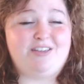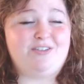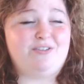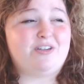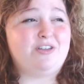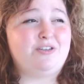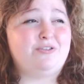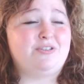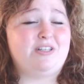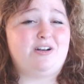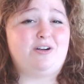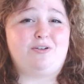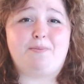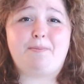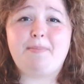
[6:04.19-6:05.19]
You can use it
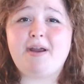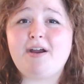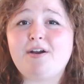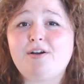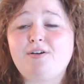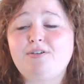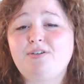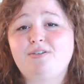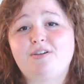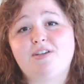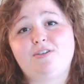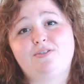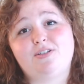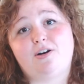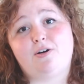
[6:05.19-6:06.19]
on apparel, you can
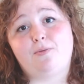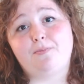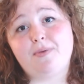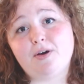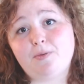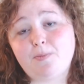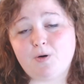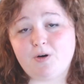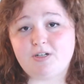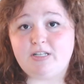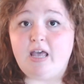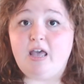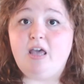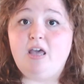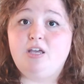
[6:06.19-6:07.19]
use it on billboards,
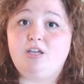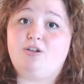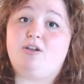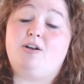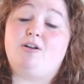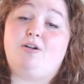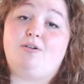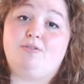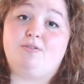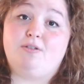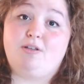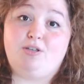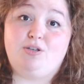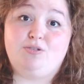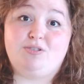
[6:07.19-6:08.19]
you can
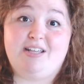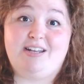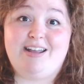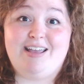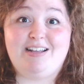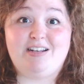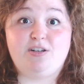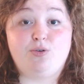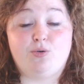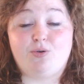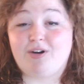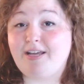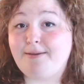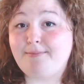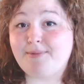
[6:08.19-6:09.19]
use it in
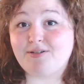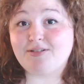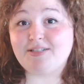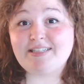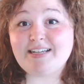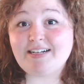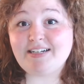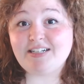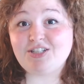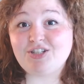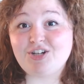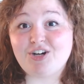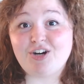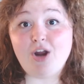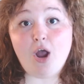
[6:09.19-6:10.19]
your email
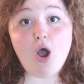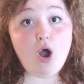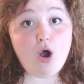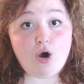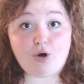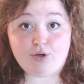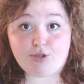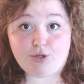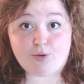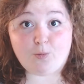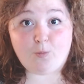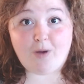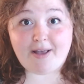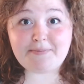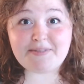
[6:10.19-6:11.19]
signature, on your
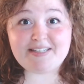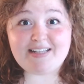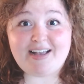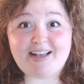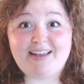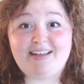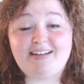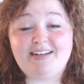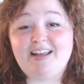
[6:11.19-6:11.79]
website.